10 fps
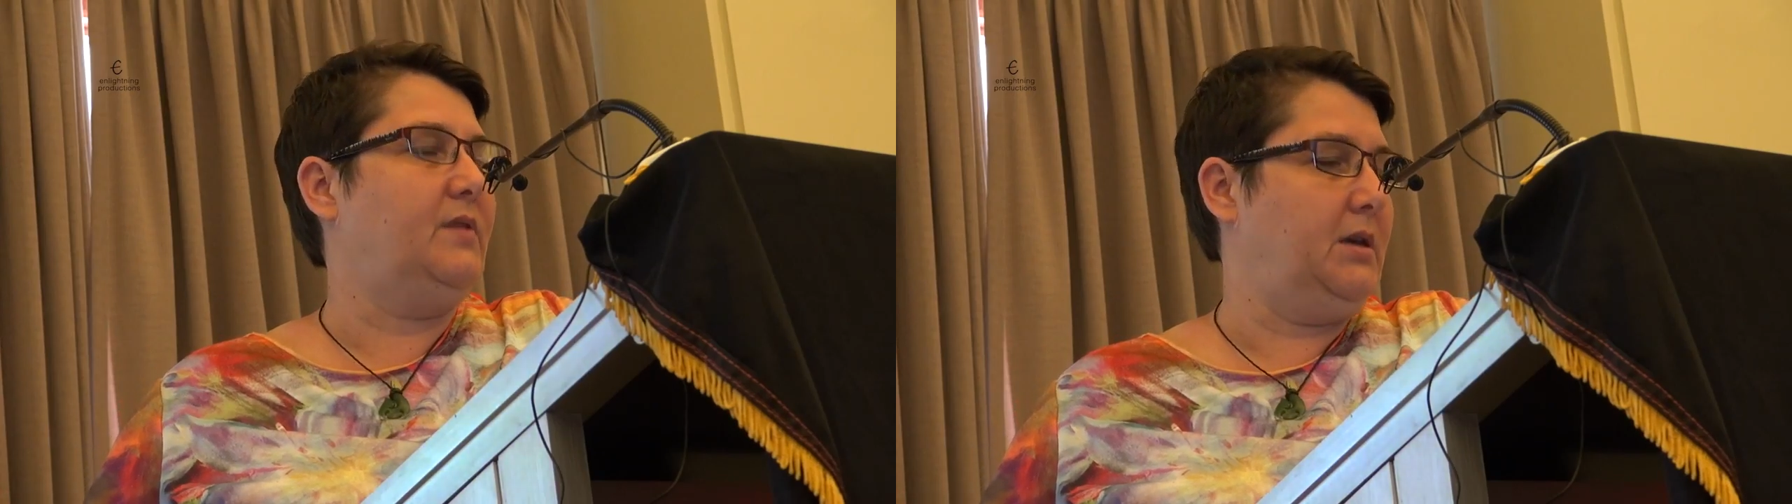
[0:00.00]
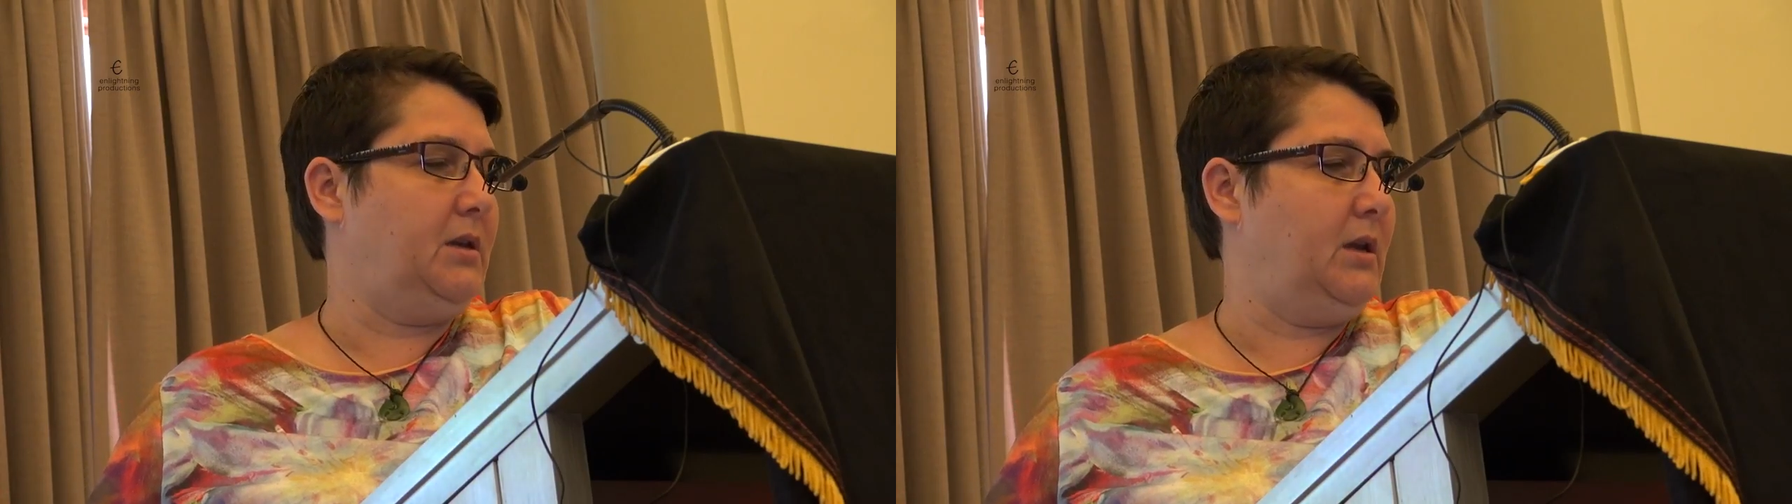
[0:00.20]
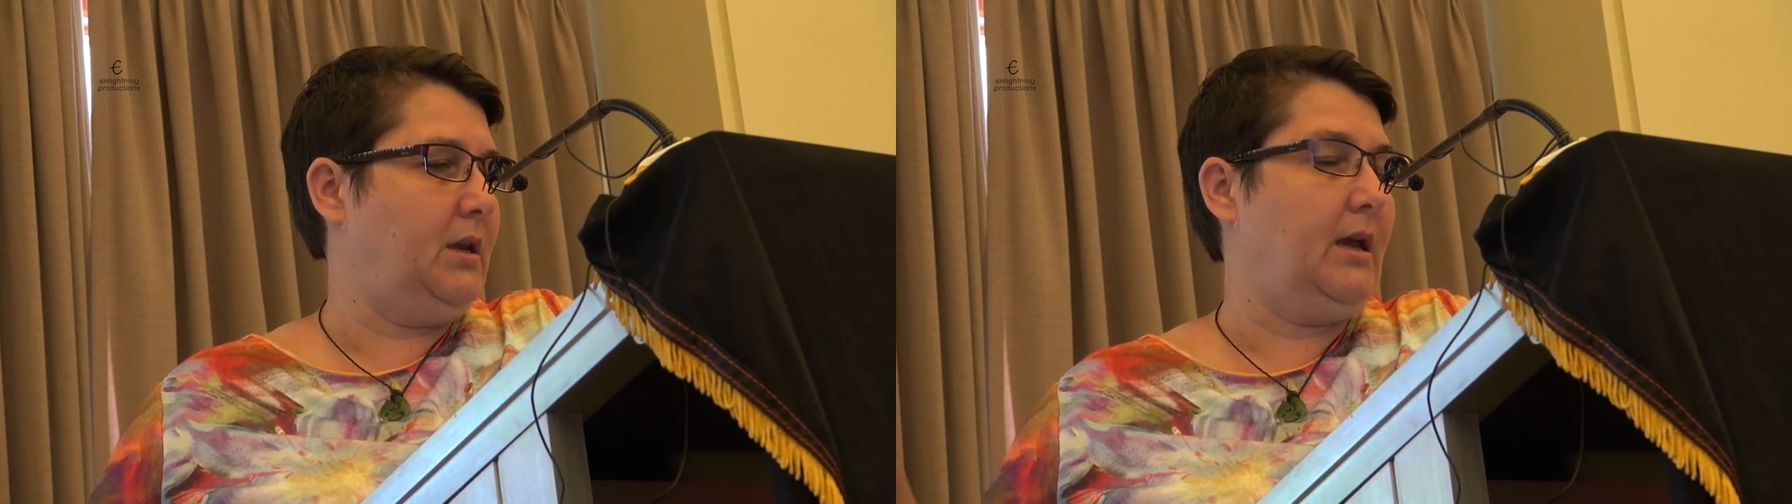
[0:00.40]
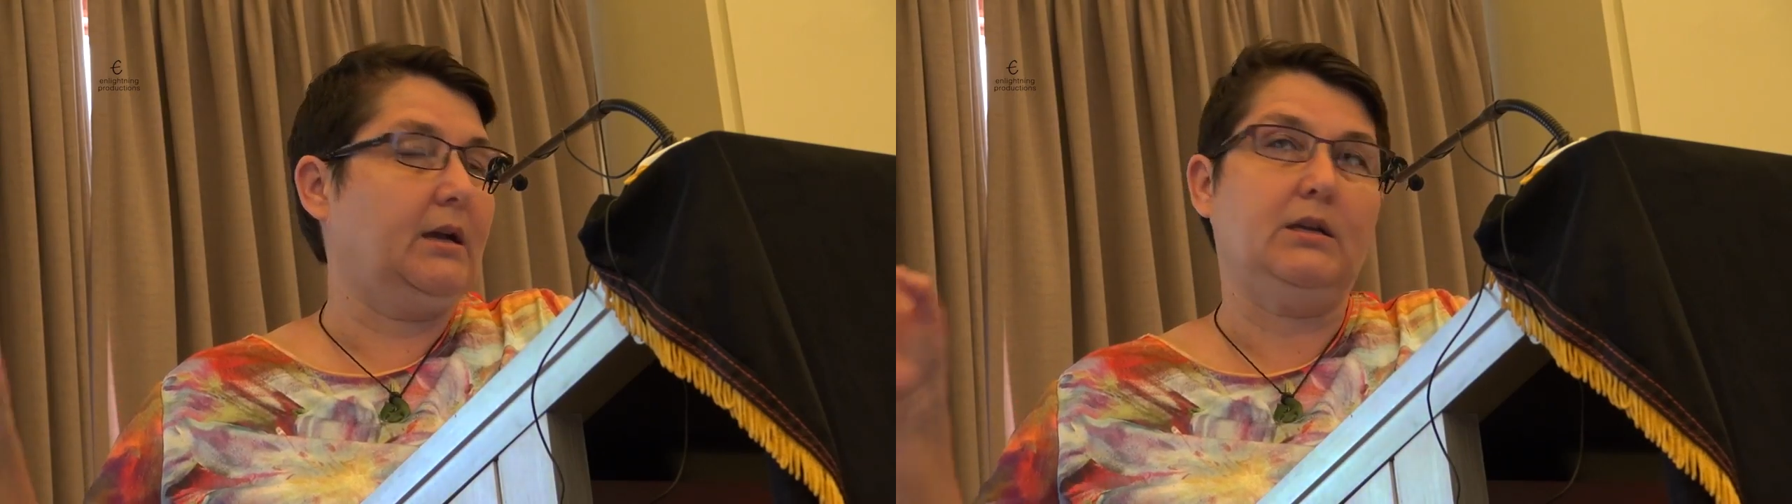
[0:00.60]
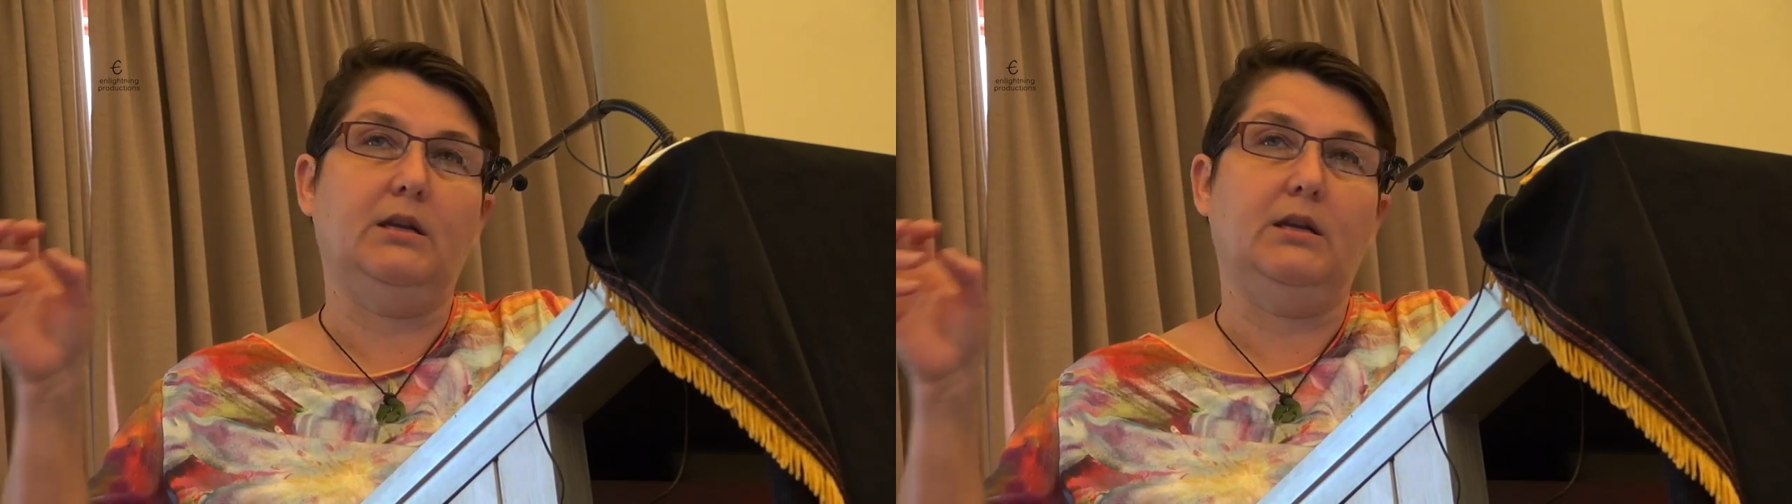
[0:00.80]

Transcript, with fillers: of the Indian Act,